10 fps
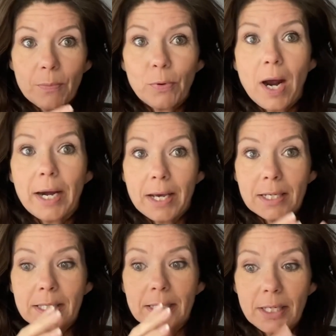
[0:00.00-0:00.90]

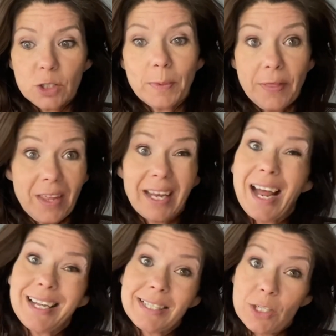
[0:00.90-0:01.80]
products each month and
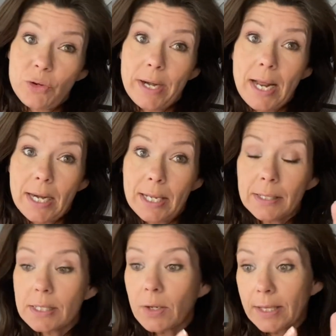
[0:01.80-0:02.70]
concentrate on it.
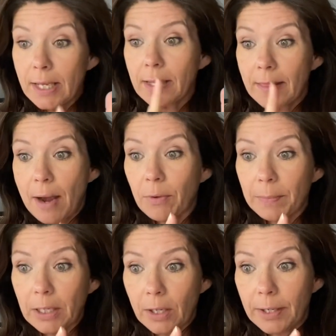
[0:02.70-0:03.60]
So I think that would
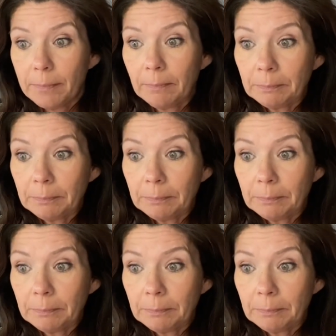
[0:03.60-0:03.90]
be good.